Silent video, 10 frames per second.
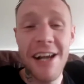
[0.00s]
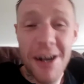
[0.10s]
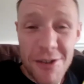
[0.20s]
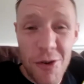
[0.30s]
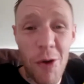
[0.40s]

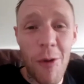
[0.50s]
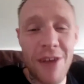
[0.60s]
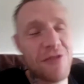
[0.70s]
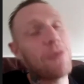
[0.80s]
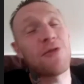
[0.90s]
So
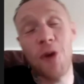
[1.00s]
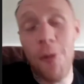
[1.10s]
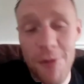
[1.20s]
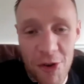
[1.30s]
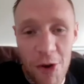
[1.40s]
what? So
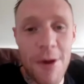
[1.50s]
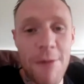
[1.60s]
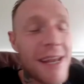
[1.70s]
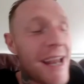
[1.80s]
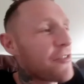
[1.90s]
Jerome made
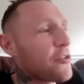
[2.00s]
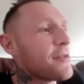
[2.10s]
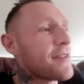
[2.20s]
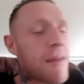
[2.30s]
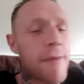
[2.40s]
me laugh. Someone
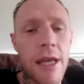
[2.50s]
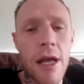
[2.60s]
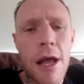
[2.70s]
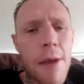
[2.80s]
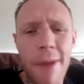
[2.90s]
said to me,
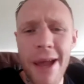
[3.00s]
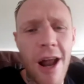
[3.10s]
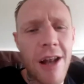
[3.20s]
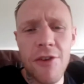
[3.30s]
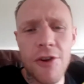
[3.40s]
man,
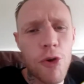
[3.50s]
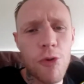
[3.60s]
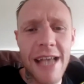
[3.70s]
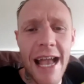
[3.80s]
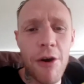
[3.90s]
all he's going to do
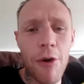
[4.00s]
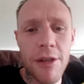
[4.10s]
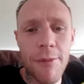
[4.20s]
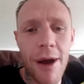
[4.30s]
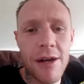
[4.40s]
is hang around in
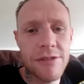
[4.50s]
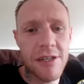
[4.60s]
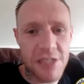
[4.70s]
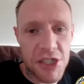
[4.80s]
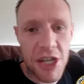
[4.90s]
the box. I
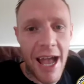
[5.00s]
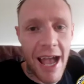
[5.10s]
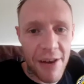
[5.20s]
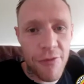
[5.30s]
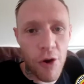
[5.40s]
said, yeah,
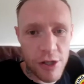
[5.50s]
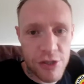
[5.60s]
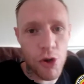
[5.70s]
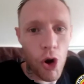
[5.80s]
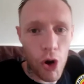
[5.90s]
and fucking
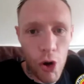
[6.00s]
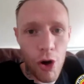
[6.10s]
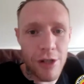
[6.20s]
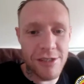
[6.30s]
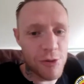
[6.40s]
score
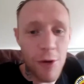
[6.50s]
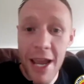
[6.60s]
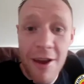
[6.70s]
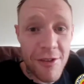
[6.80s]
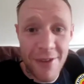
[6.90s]
goals. Who
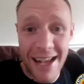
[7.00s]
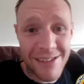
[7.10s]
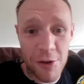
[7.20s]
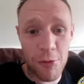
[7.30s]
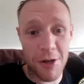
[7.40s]
cares if he
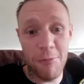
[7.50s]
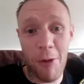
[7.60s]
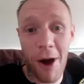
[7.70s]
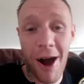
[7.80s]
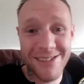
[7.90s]
hangs around in the
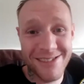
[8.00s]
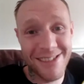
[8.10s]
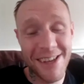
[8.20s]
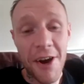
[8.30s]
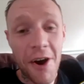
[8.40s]
box?
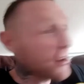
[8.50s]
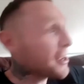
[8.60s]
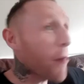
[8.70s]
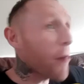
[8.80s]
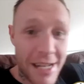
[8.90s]
I don't
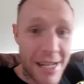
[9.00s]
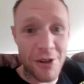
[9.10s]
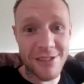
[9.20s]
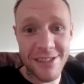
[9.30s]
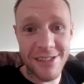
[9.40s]
care what he
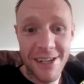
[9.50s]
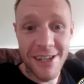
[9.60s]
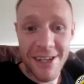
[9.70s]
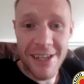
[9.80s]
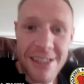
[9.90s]
does.
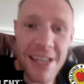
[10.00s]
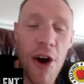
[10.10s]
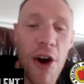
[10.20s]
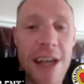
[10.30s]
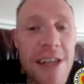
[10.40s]
The
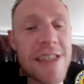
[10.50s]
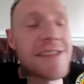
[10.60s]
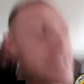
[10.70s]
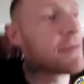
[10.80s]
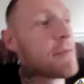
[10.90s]
guy is,
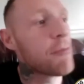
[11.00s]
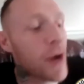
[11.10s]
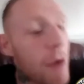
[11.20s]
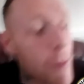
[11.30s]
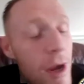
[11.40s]
listen,
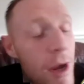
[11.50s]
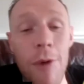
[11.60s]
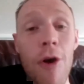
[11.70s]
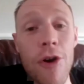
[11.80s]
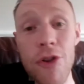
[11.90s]
we're
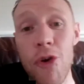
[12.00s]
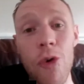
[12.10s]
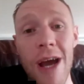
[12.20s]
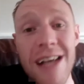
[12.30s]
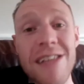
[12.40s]
going to
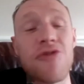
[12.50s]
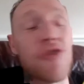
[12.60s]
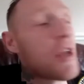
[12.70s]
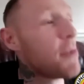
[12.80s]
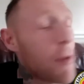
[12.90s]
do
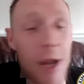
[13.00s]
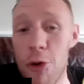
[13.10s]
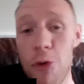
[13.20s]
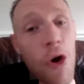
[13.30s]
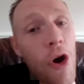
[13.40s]
extremely well.
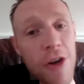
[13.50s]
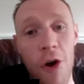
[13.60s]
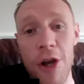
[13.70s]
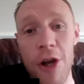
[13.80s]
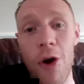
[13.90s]
You know it.
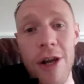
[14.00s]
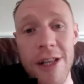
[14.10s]
I know it.